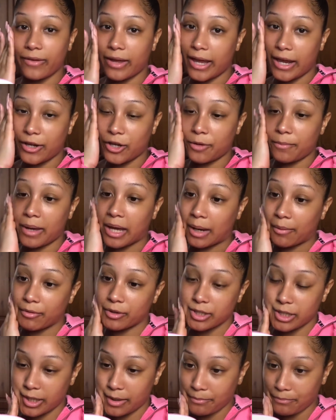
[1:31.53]
in your makeup
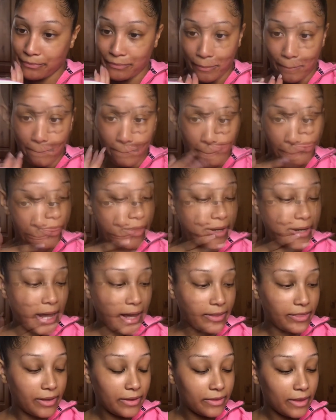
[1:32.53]
routine. The
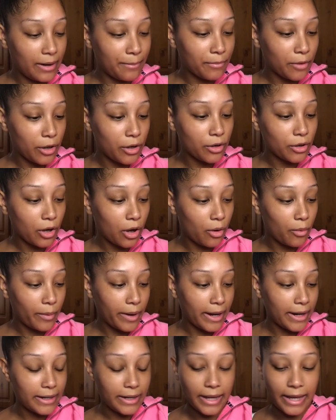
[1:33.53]
next thing that I'm gonna go
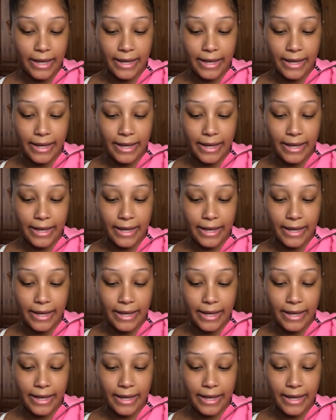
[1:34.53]
in